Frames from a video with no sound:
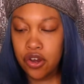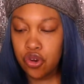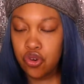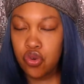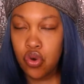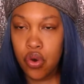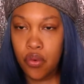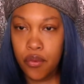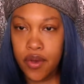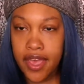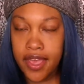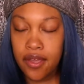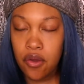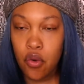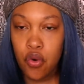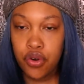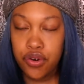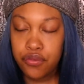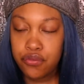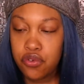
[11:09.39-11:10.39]
the doorway
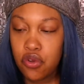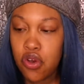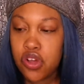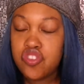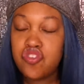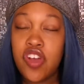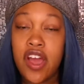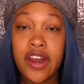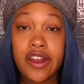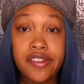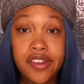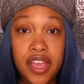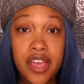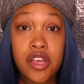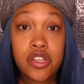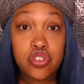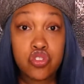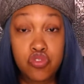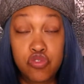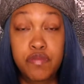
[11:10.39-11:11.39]
on the floor trying to dig
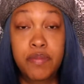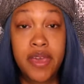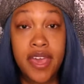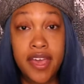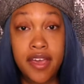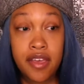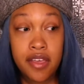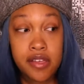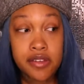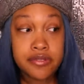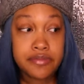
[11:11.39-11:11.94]
a toothpick.